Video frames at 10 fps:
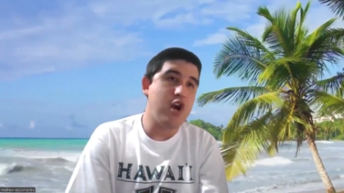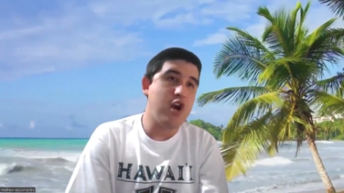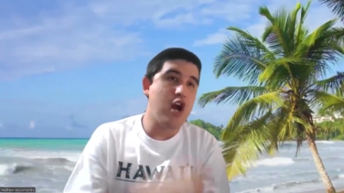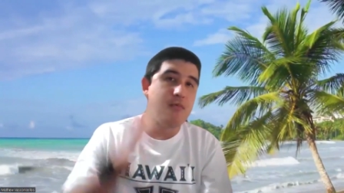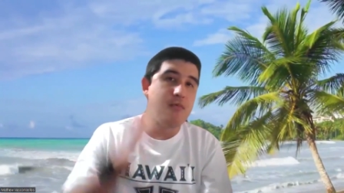with
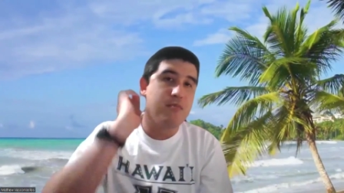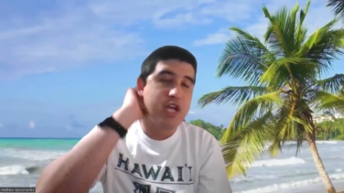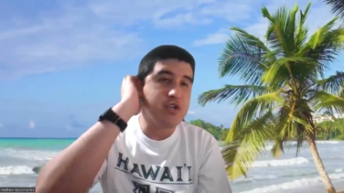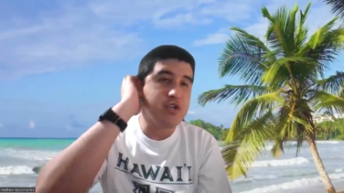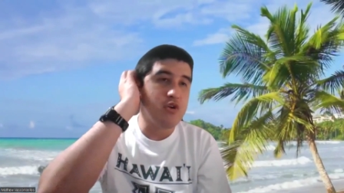an honorable
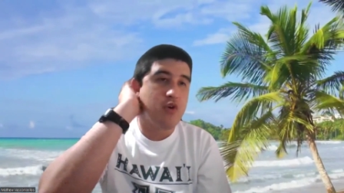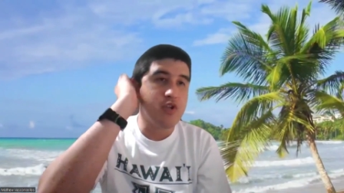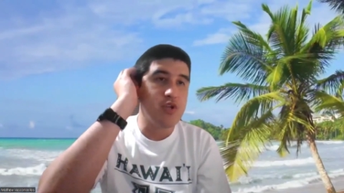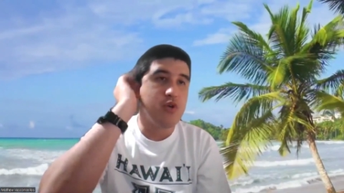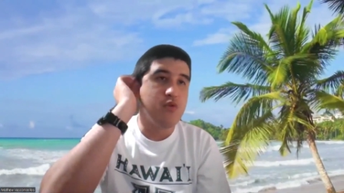mention
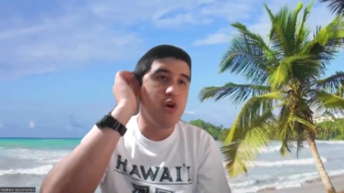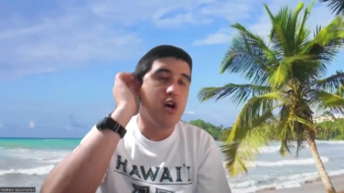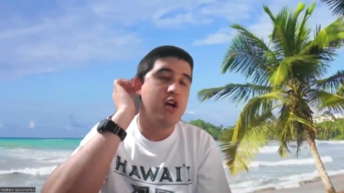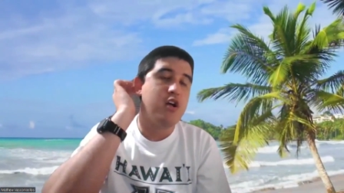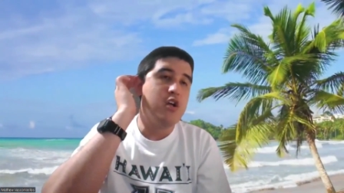going
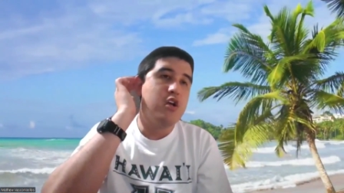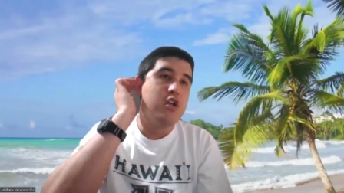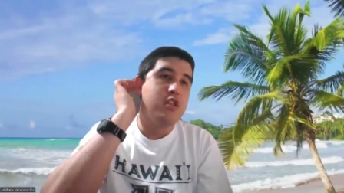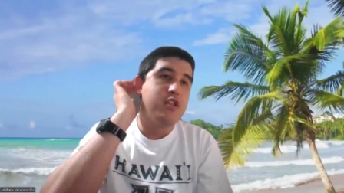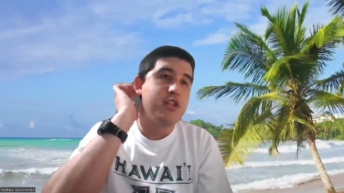to
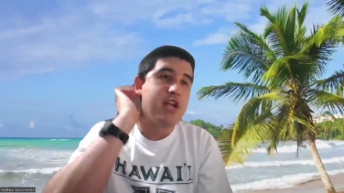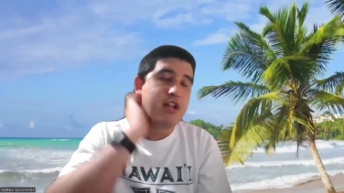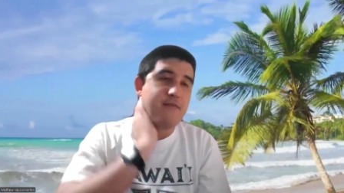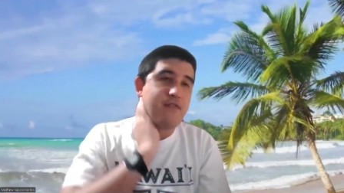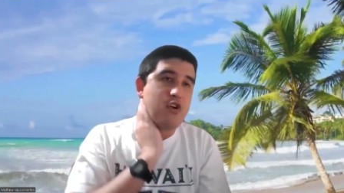
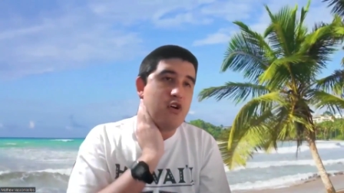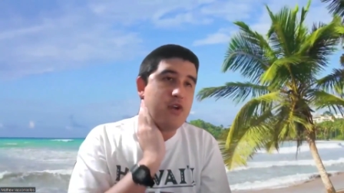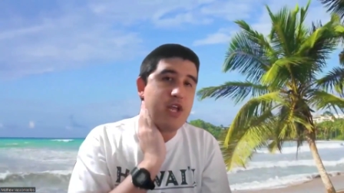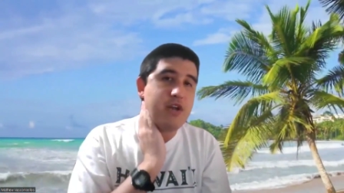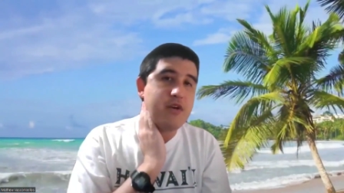Detective
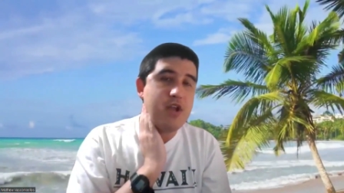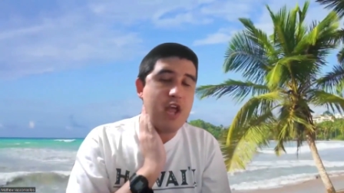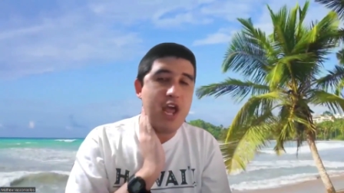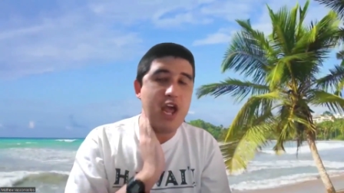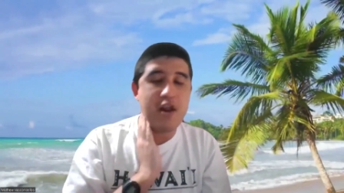Conan
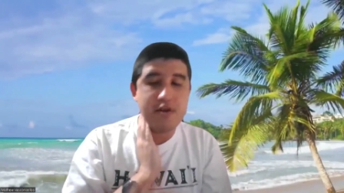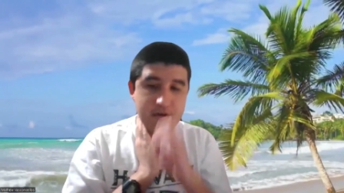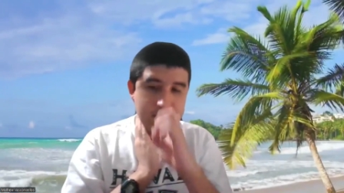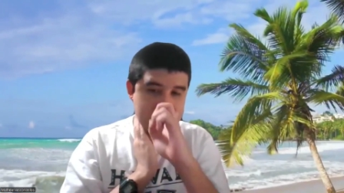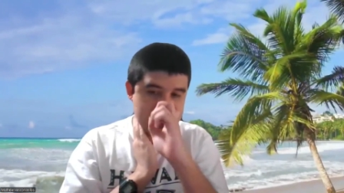
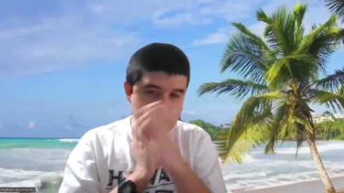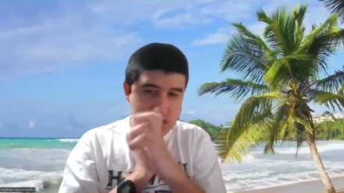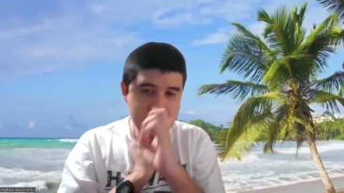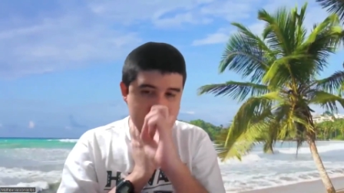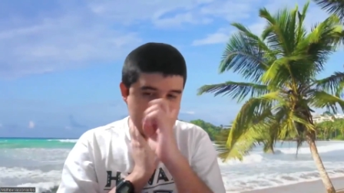and
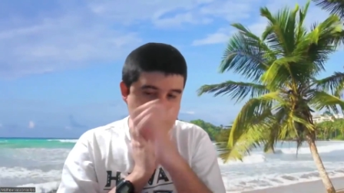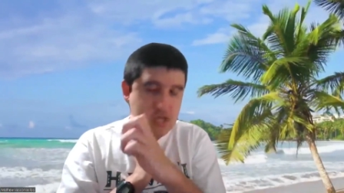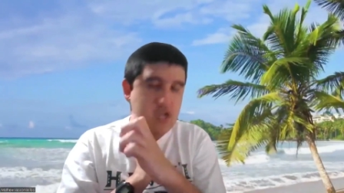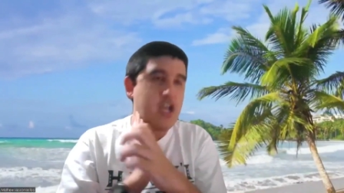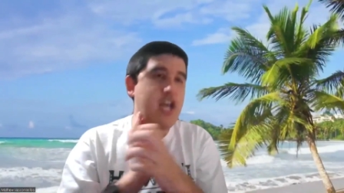
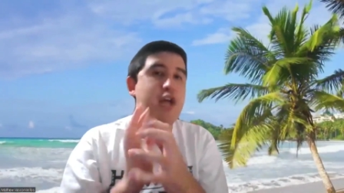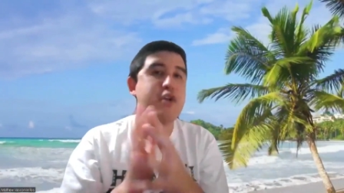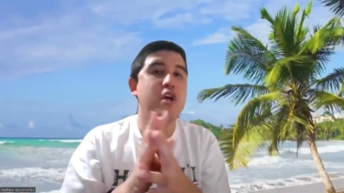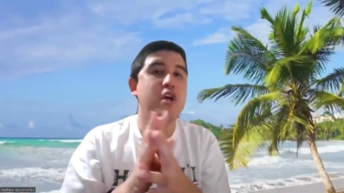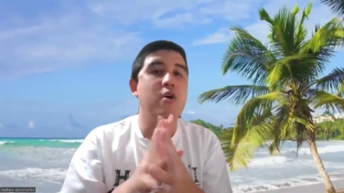
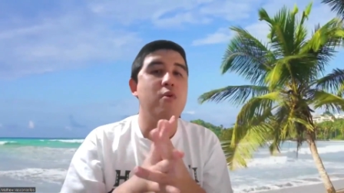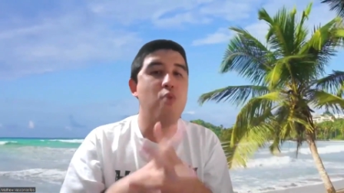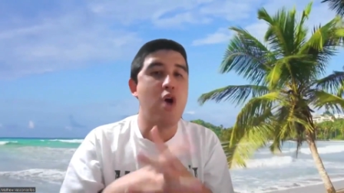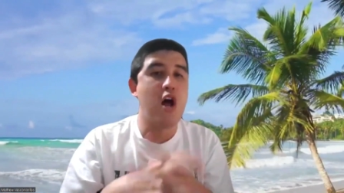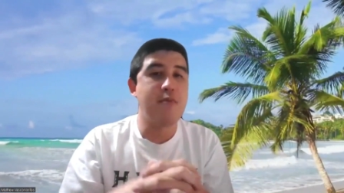Ranma
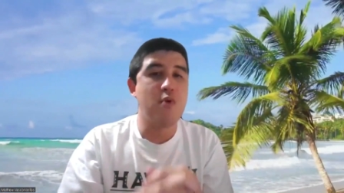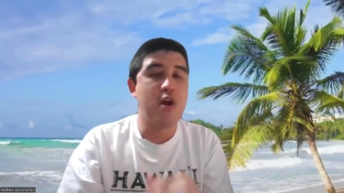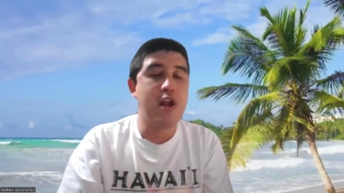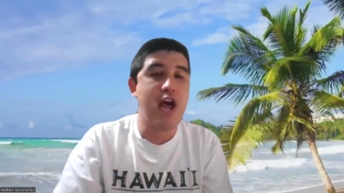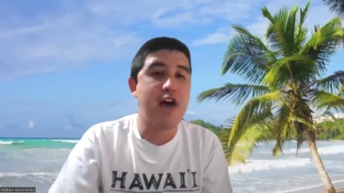
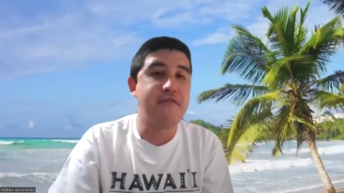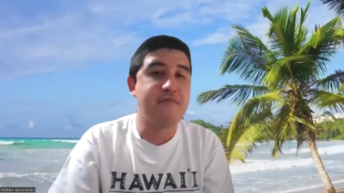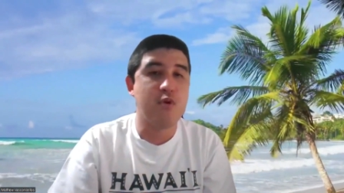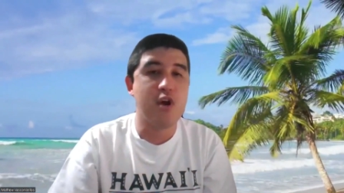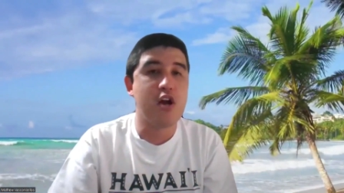1/2.
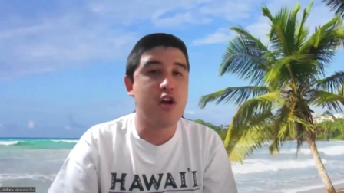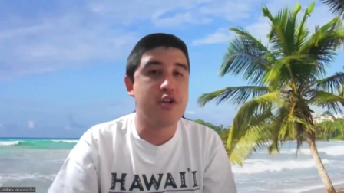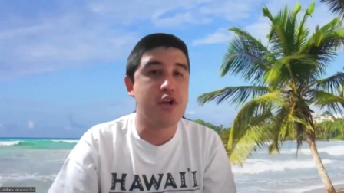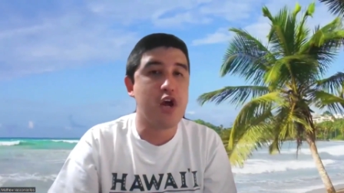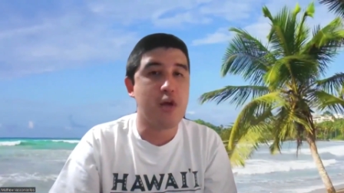But we're not
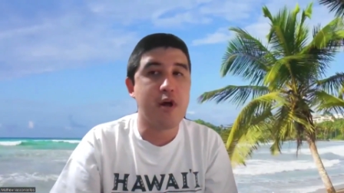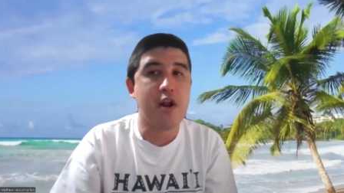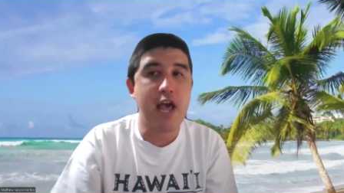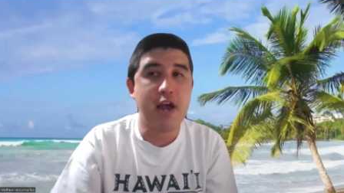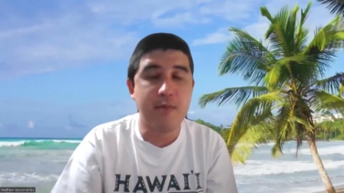going to talk
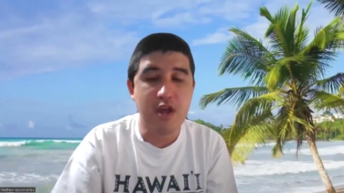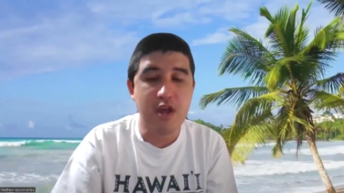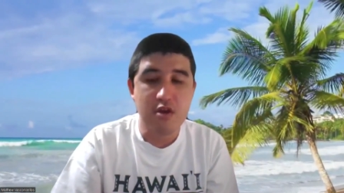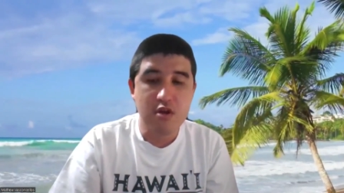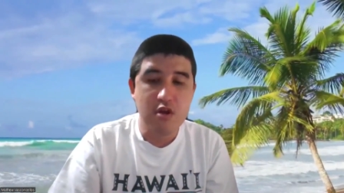about
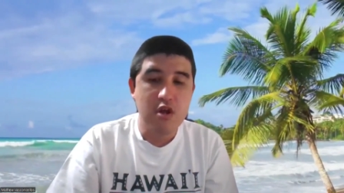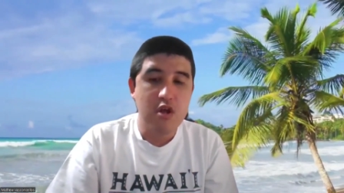anime.